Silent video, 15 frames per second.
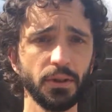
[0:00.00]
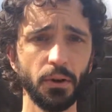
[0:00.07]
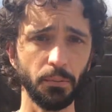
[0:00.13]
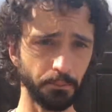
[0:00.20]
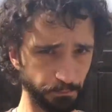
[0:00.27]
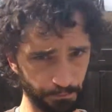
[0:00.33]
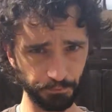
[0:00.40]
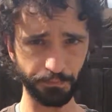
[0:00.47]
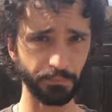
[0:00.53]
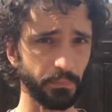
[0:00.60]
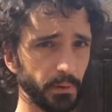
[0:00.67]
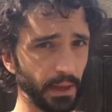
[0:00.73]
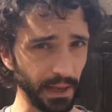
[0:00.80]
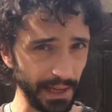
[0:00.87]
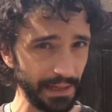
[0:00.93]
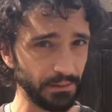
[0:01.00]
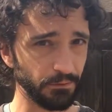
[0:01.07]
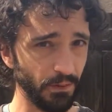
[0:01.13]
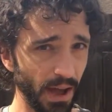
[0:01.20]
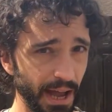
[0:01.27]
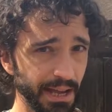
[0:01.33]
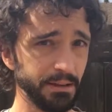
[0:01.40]
So
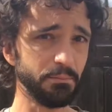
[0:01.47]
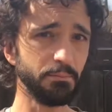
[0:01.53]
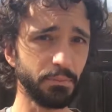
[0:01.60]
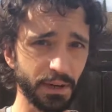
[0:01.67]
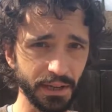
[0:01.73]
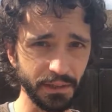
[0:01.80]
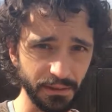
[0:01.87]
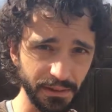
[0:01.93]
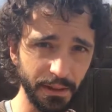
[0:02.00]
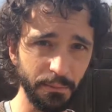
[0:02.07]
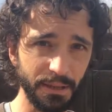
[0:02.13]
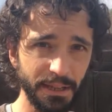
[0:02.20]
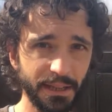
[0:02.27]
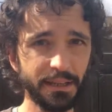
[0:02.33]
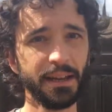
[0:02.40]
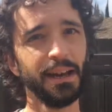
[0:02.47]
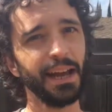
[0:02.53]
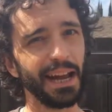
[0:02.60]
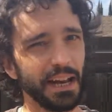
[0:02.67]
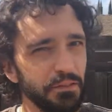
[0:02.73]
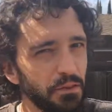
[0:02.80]
it's fine, but it's limited.